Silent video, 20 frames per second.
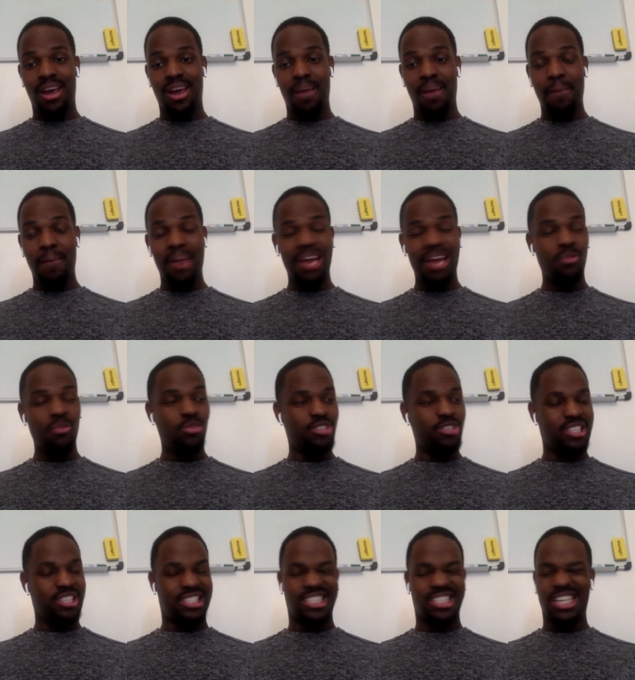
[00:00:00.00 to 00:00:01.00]
man was
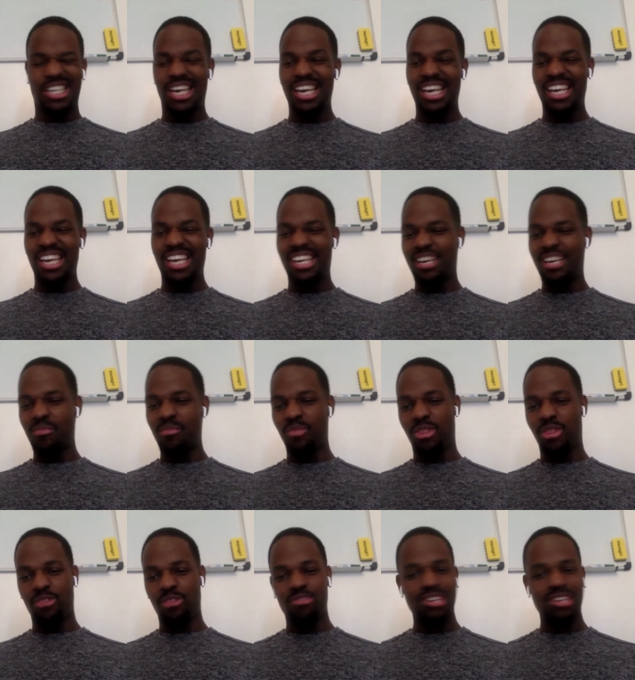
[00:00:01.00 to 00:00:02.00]
just hitting them
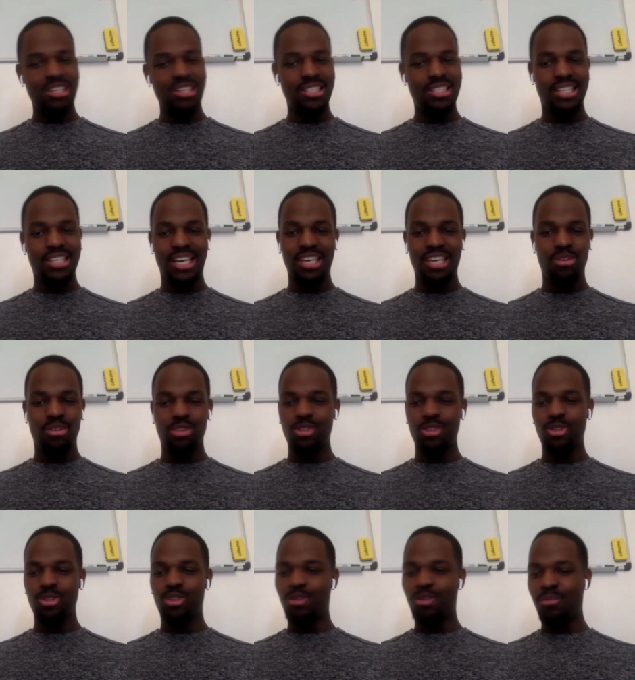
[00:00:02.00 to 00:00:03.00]
threes like there was no
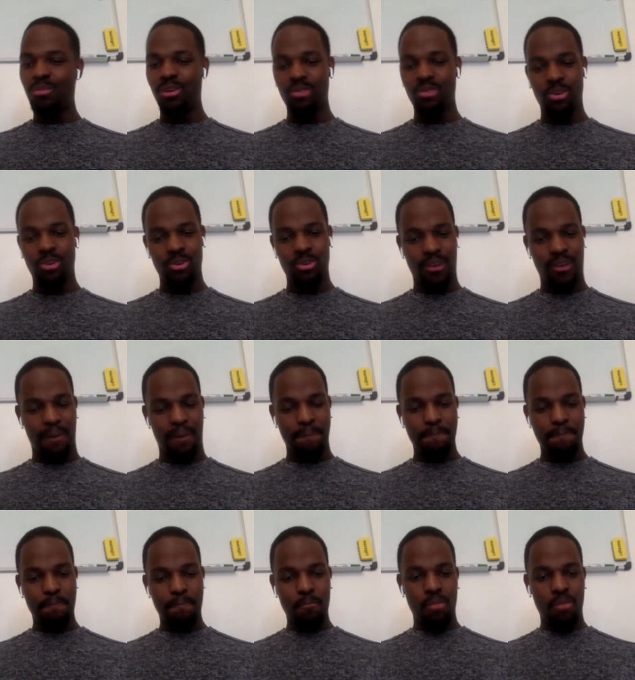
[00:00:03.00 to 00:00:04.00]
tomorrow.
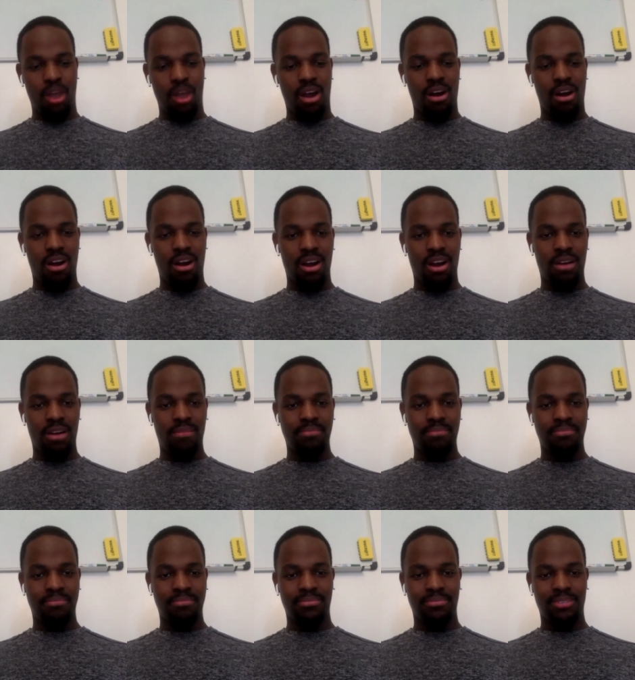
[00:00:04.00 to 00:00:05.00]
Um,
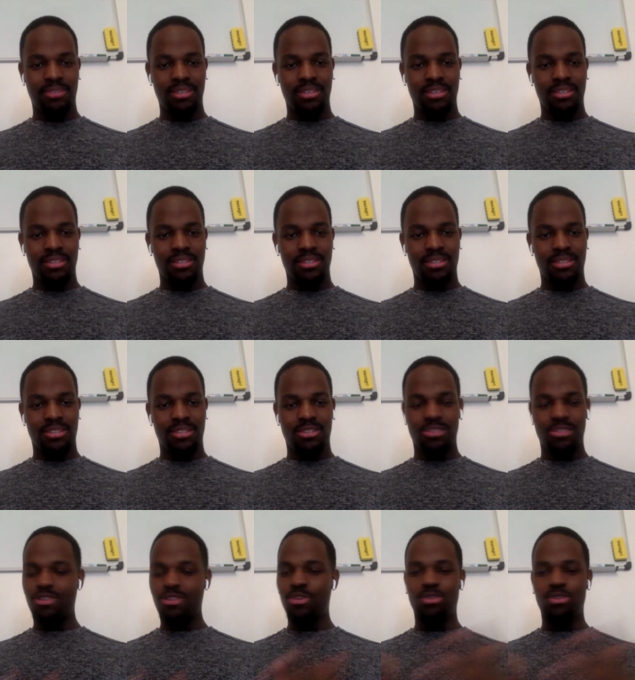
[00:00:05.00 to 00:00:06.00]
you
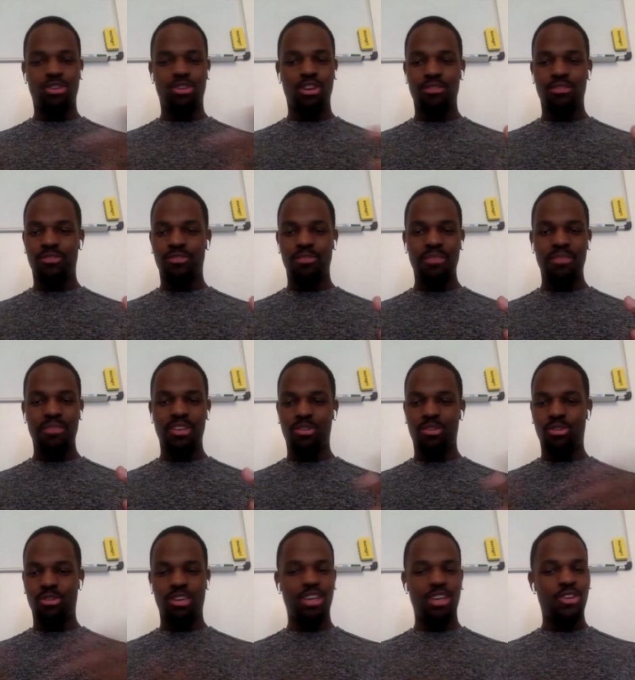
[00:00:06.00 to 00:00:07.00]
know, Donovan Mitchell's
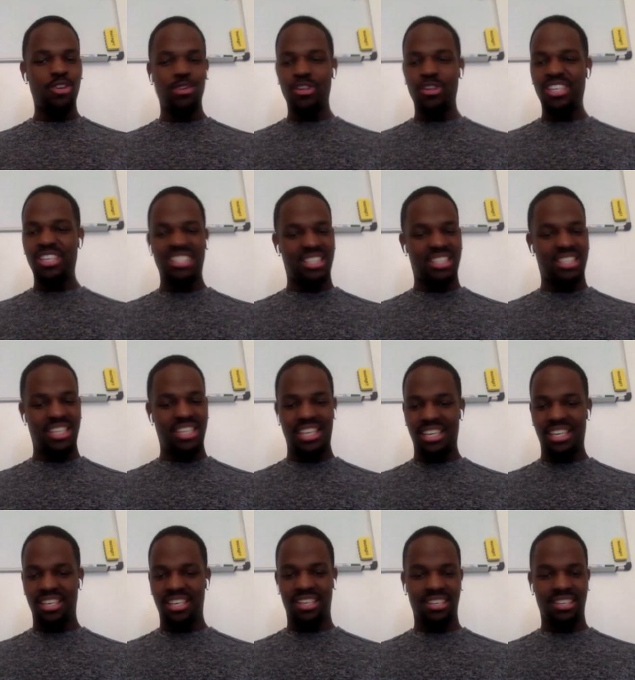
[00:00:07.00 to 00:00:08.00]
gonna do his
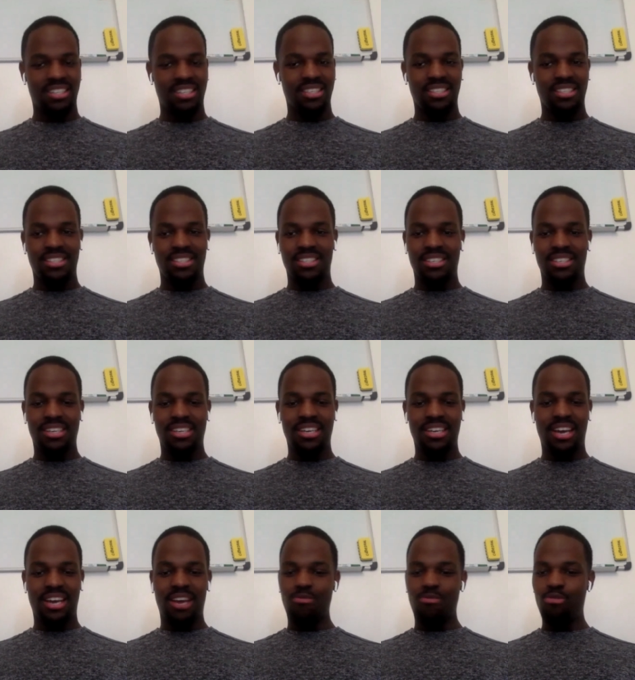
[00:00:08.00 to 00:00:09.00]
thing. Like
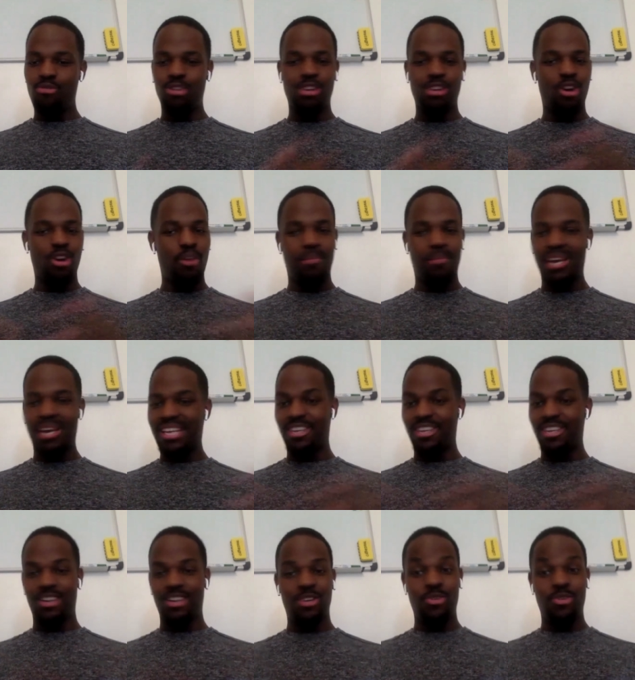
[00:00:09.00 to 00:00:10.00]
that. Rudy Gobert is
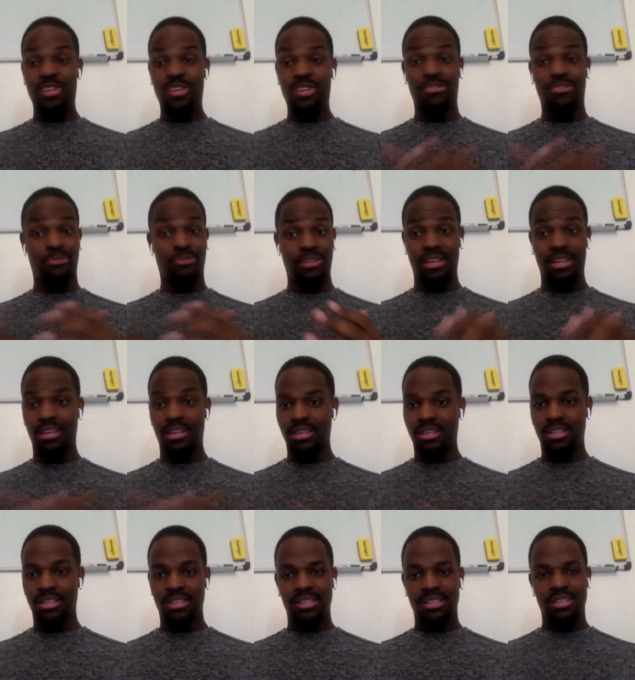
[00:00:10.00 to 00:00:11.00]
gonna do his thing.
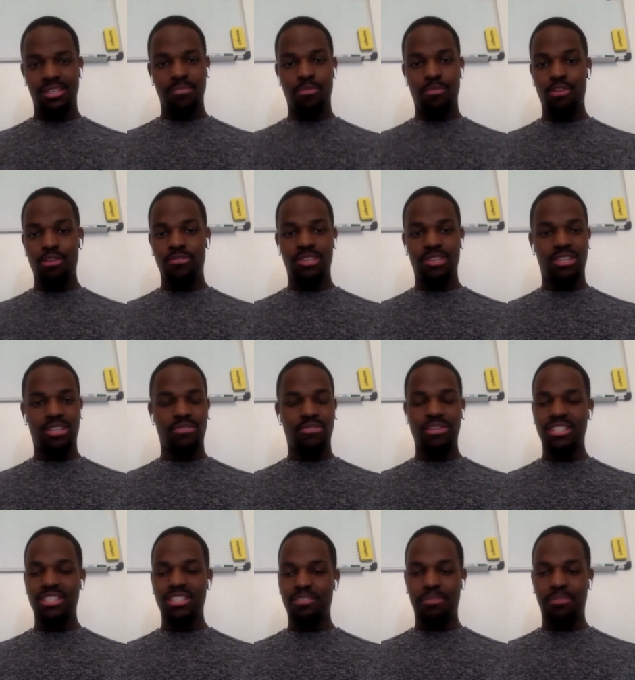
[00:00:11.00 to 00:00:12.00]
Previous
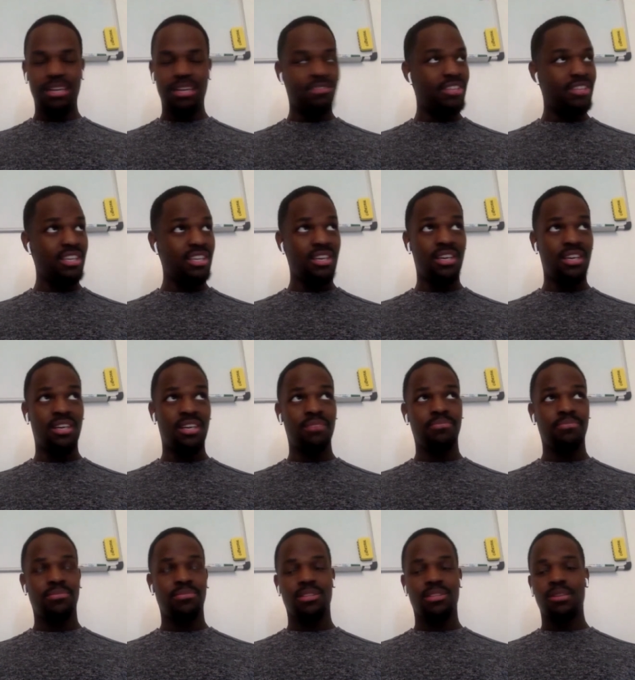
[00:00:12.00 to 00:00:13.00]
defensive player of the year.
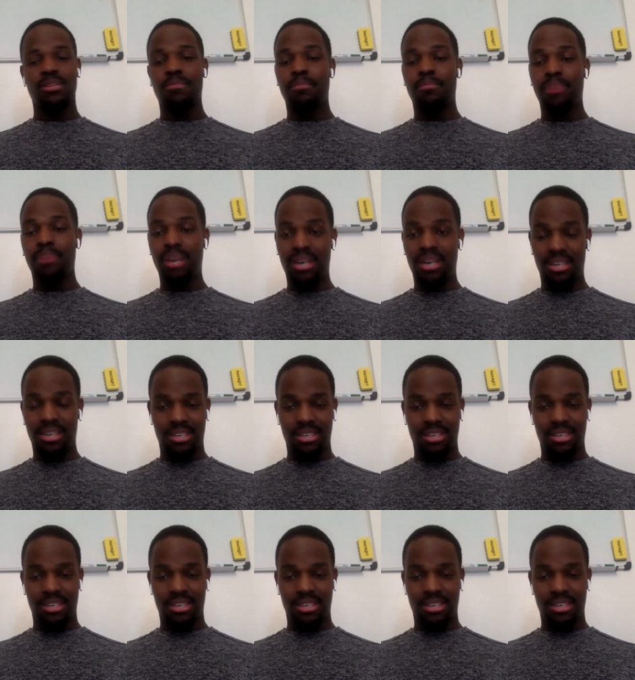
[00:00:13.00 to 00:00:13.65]
But